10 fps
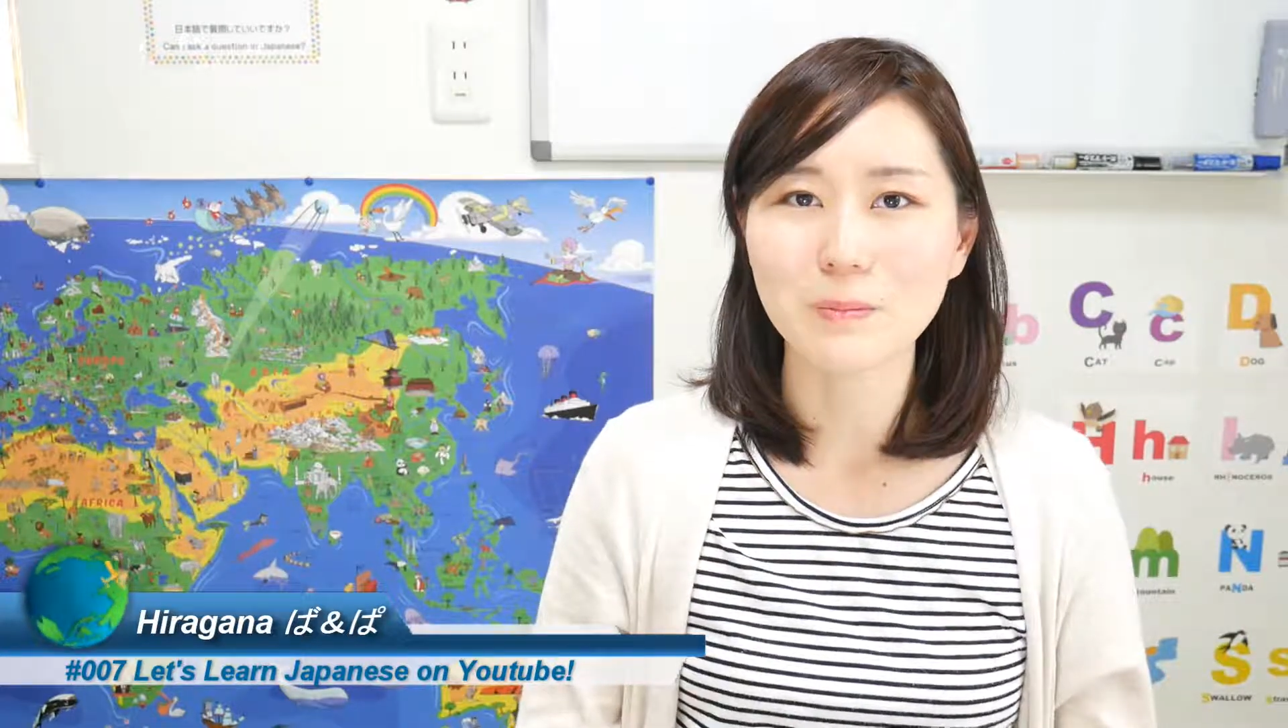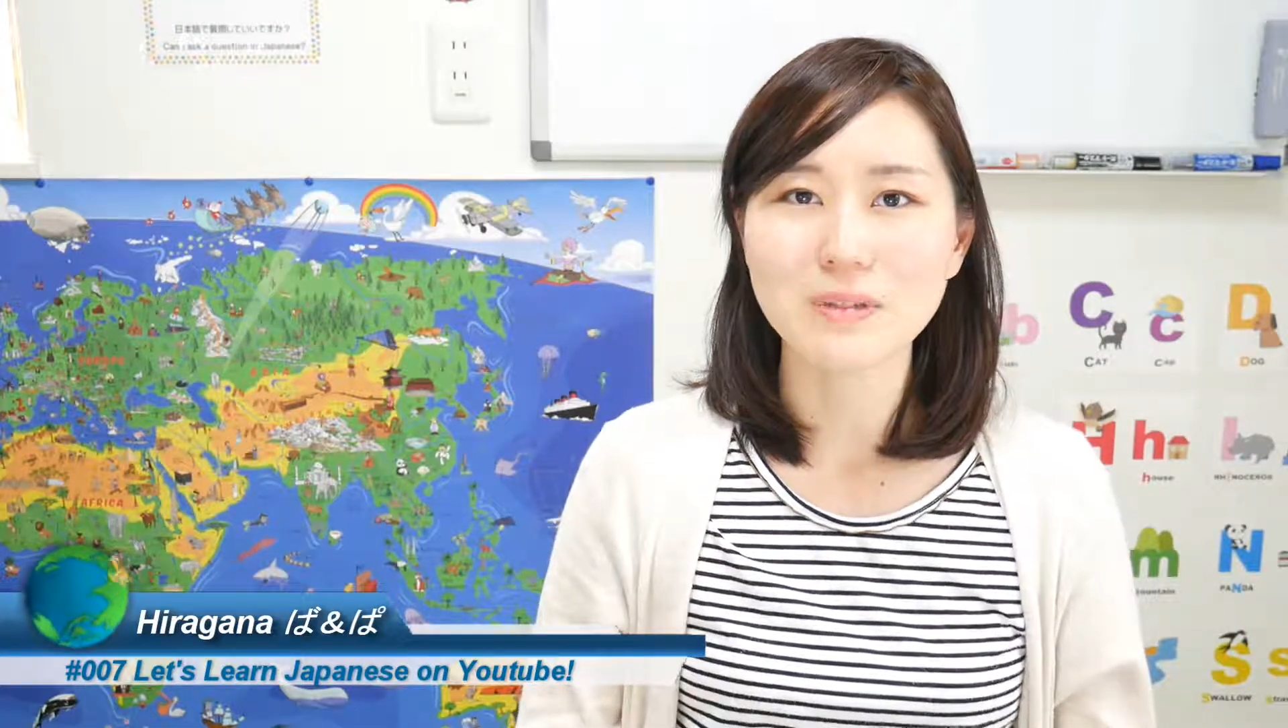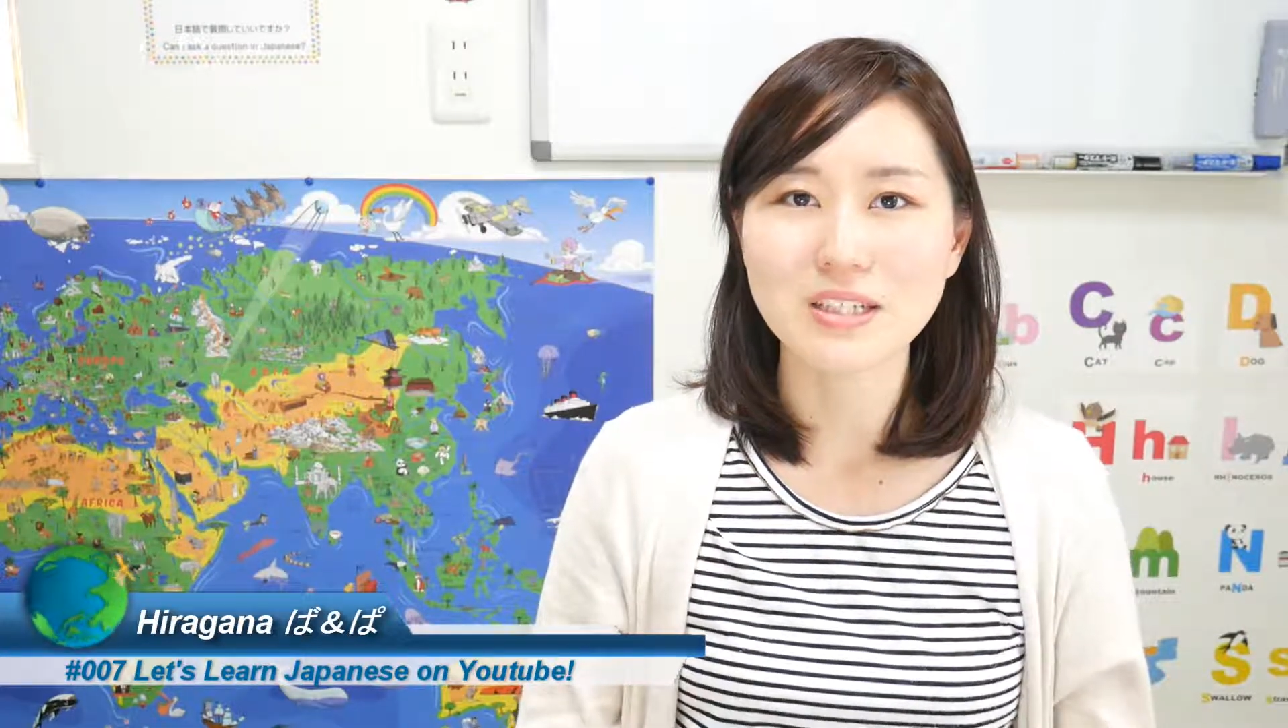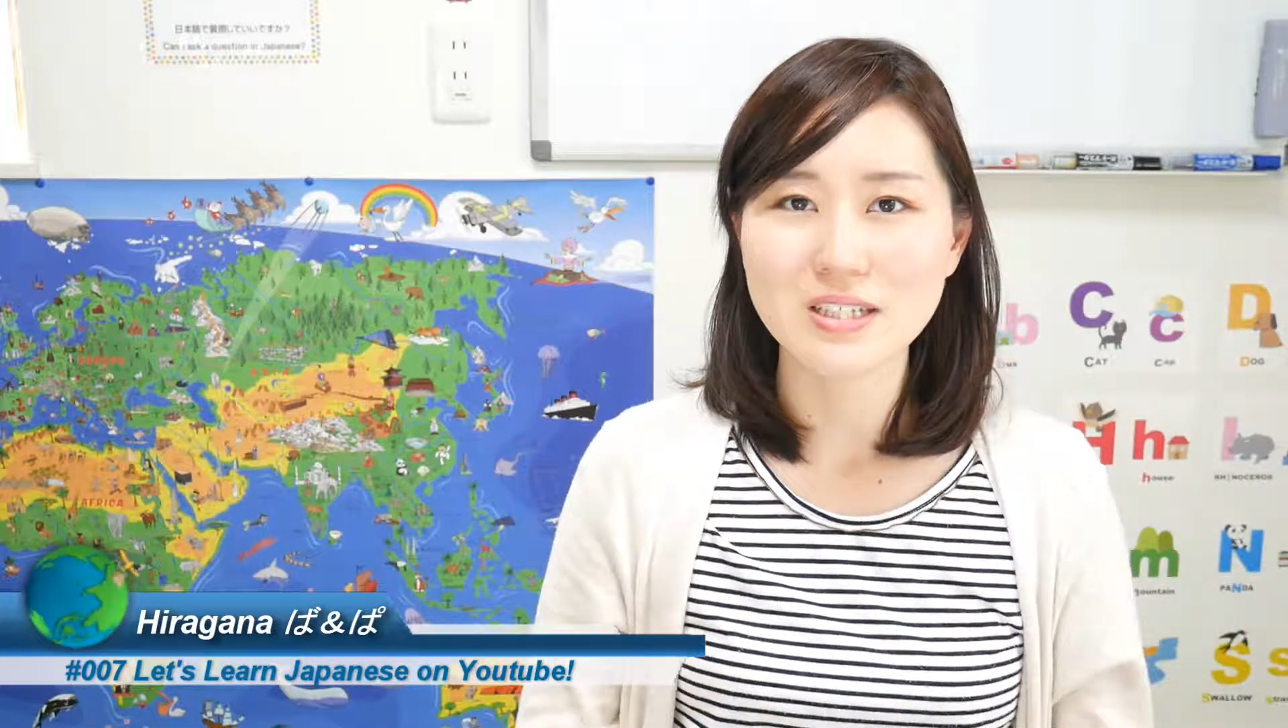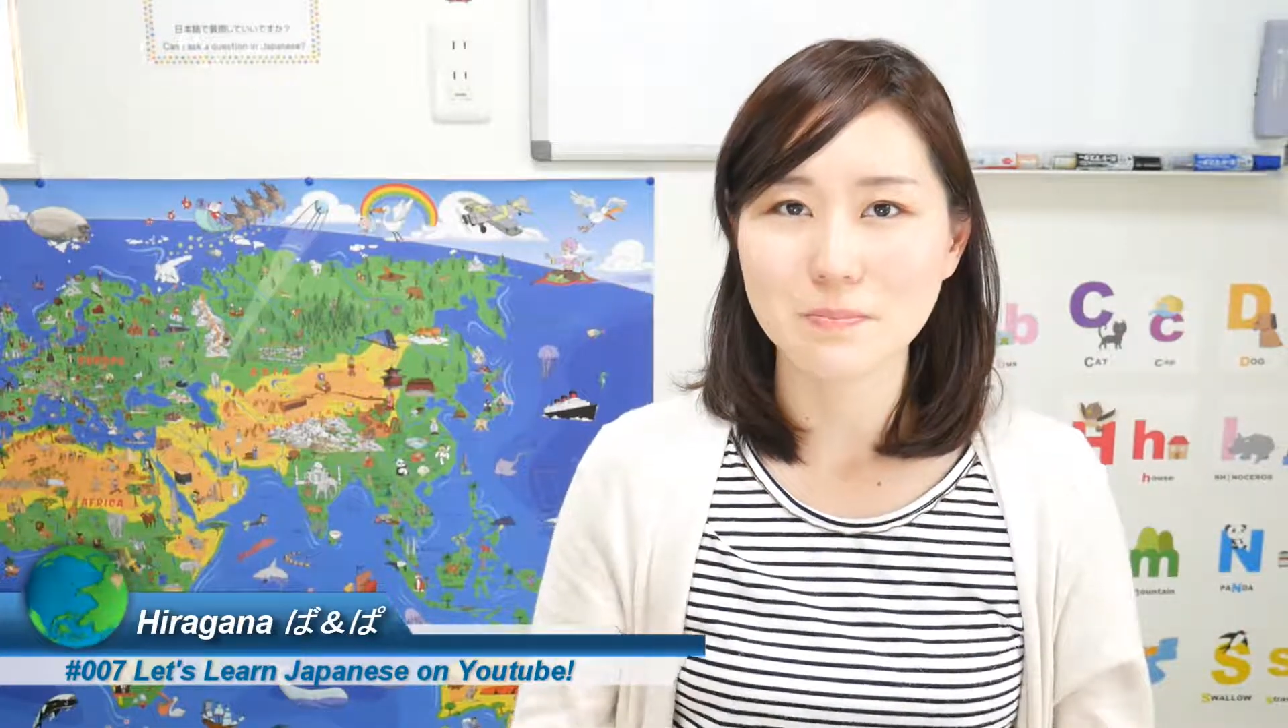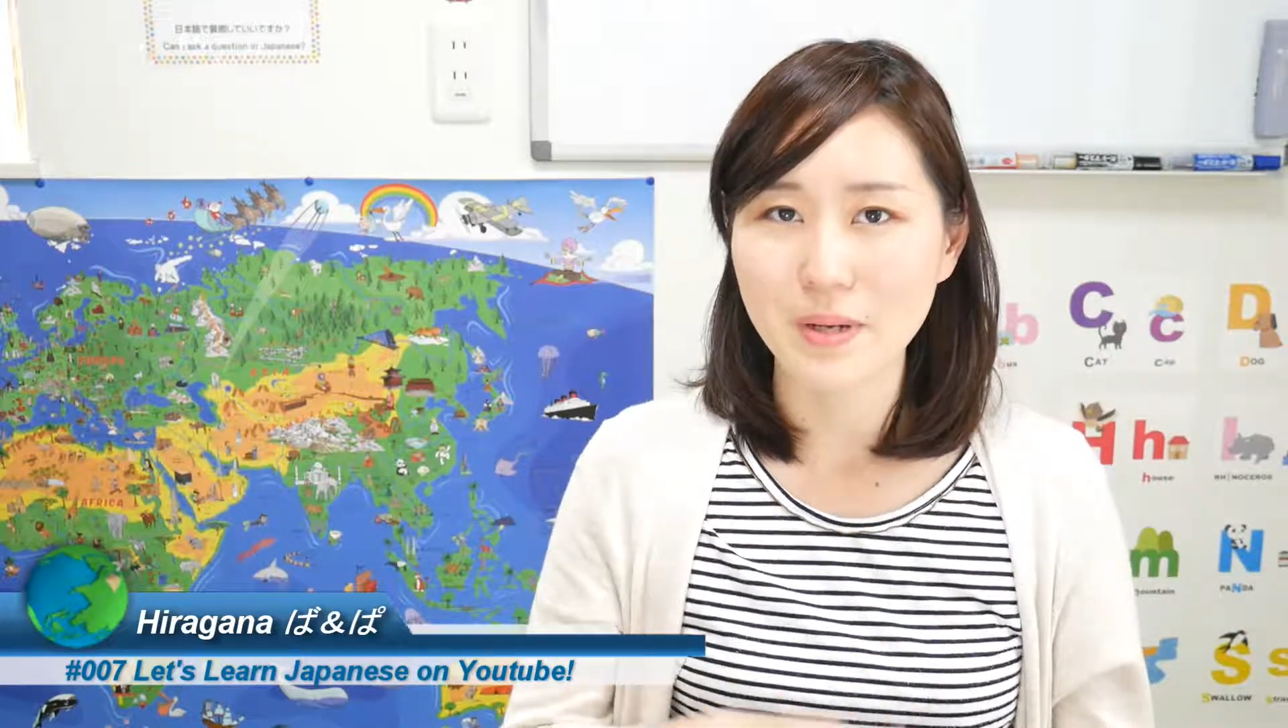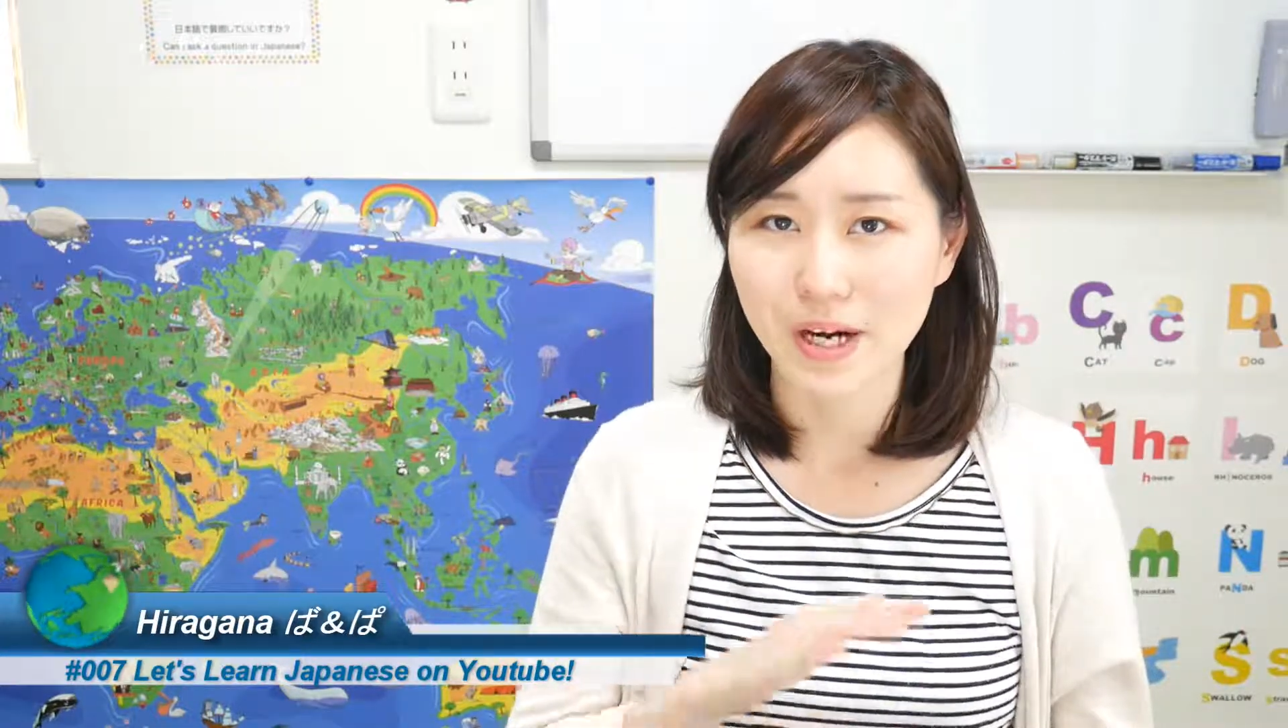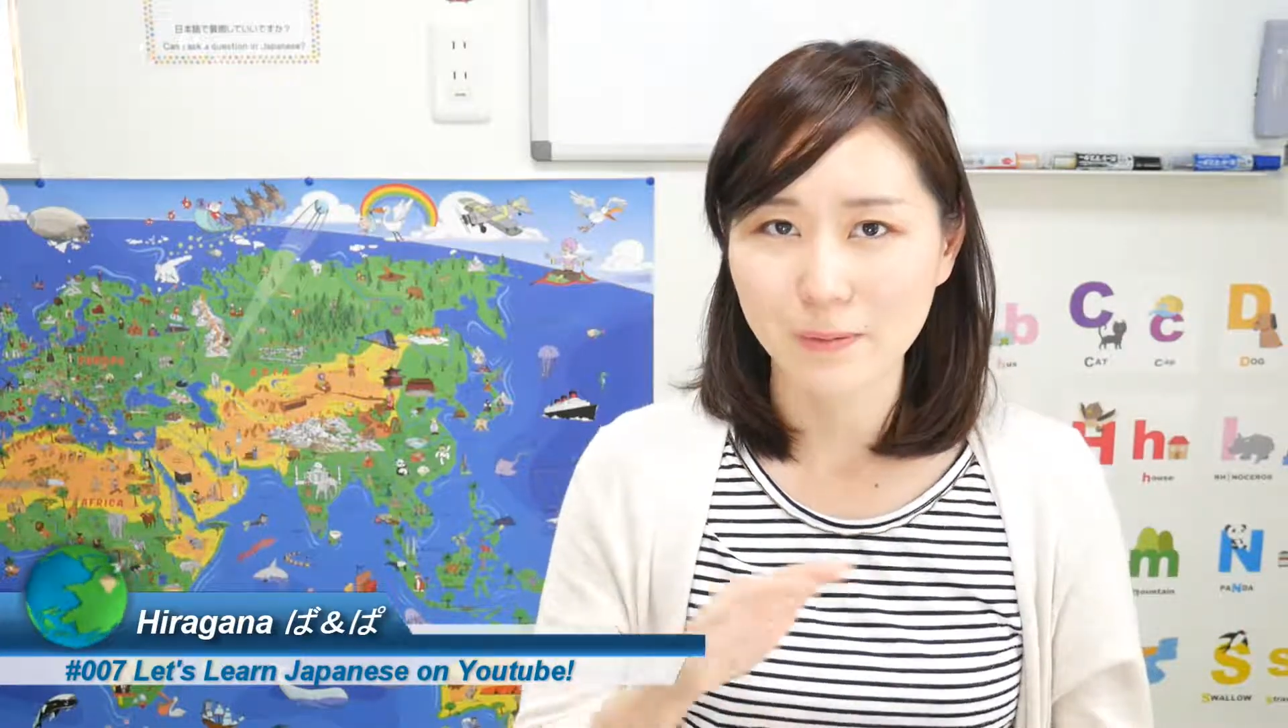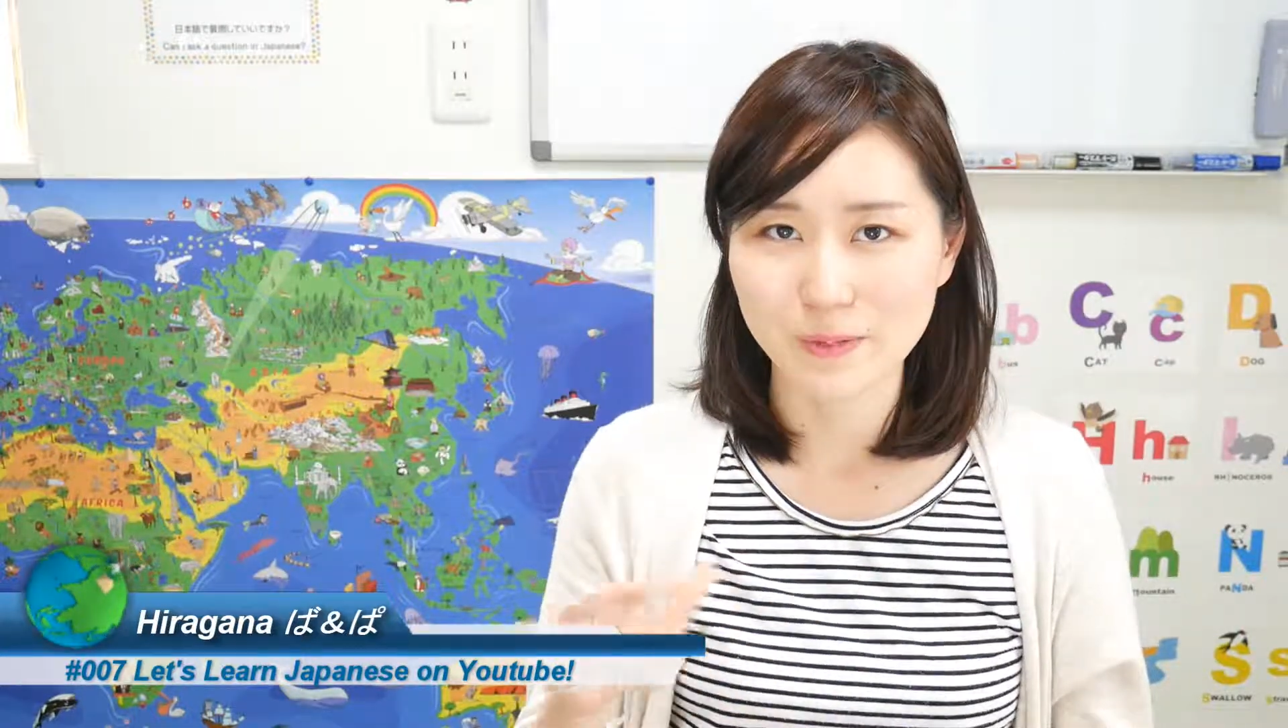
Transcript: please bear